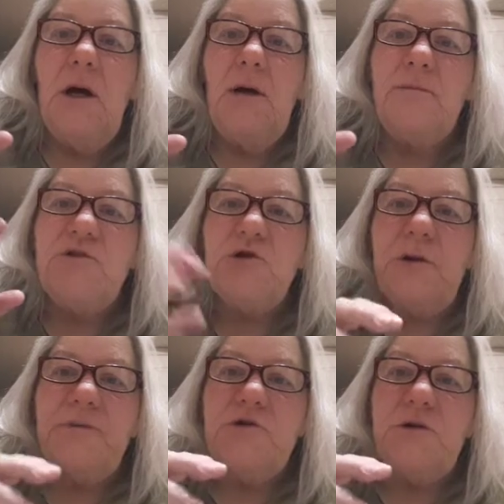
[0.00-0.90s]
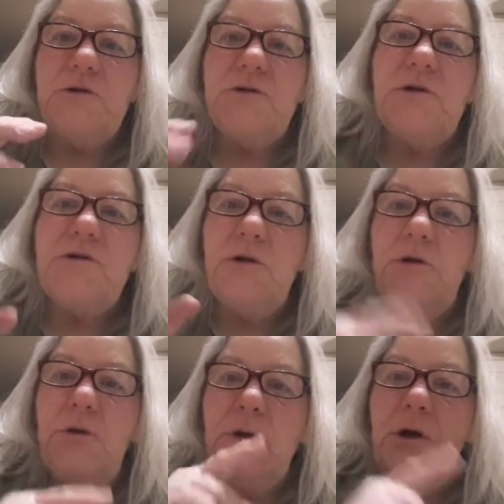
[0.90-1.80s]
um, scriptures so
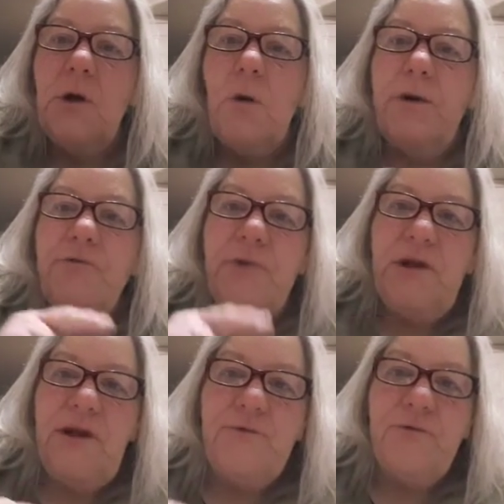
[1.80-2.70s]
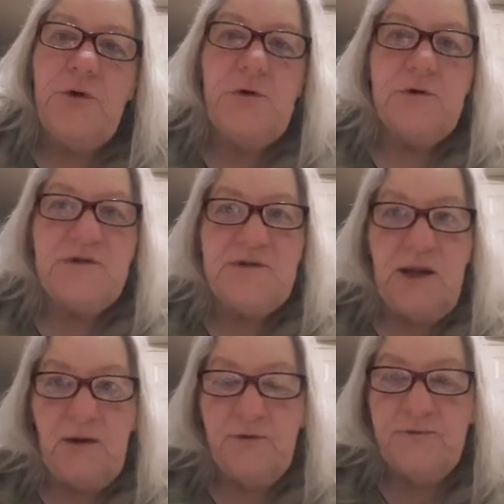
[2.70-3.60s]
you can go and read it for
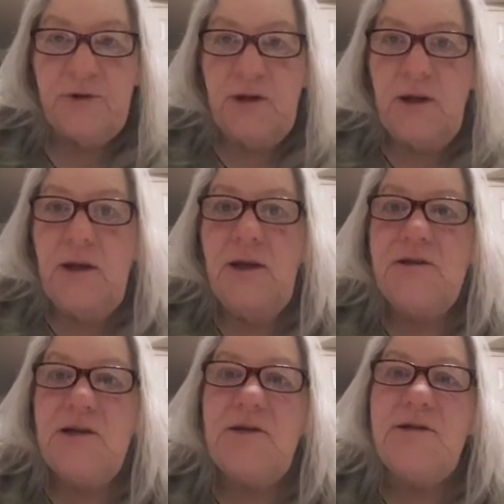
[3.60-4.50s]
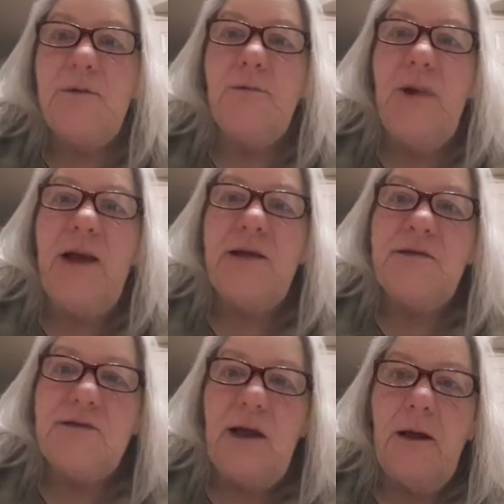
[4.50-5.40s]
yourself does it
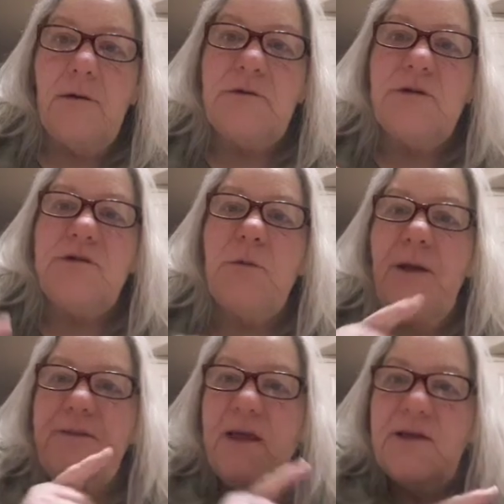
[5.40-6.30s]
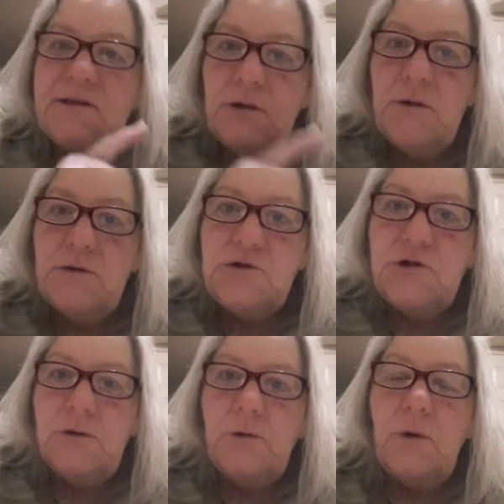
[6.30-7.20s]
reconcile does what they told
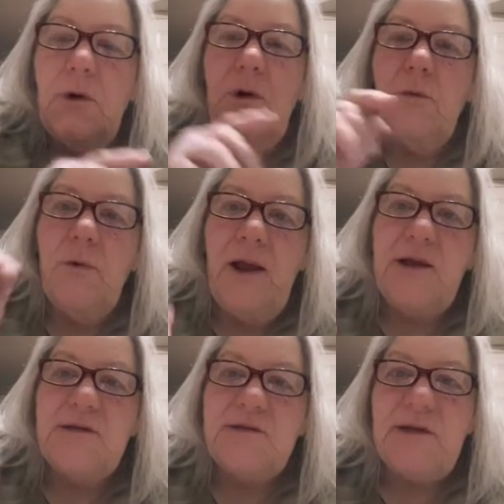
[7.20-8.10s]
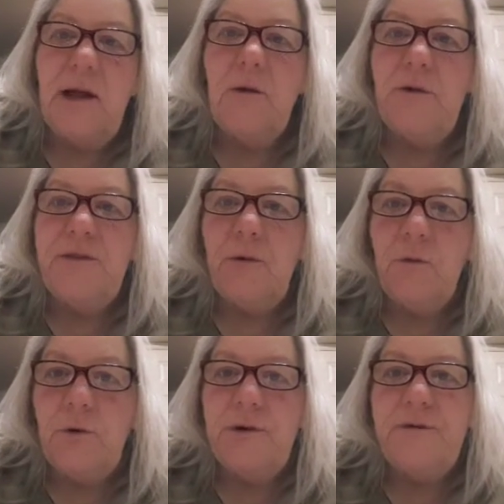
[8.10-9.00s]
you reconcile with the
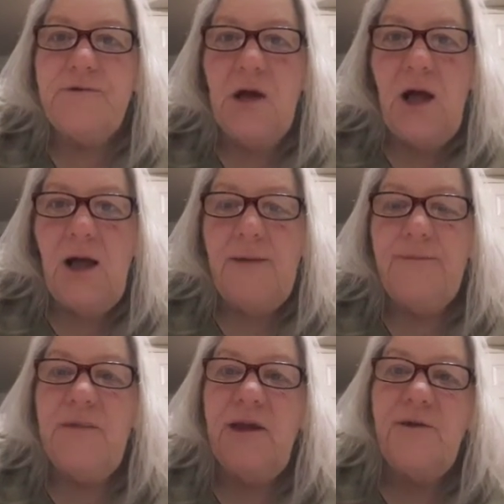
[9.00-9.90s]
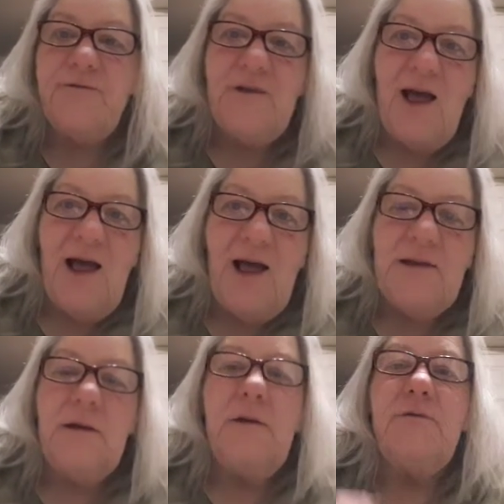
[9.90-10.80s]
word of god if not
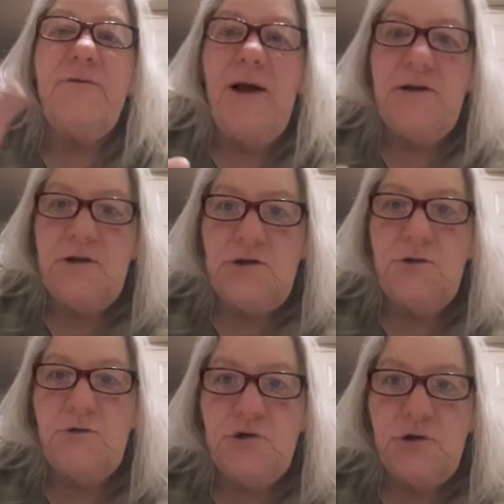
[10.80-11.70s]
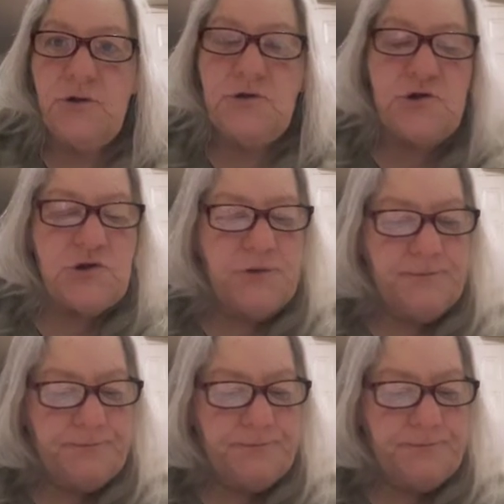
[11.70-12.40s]
find a new church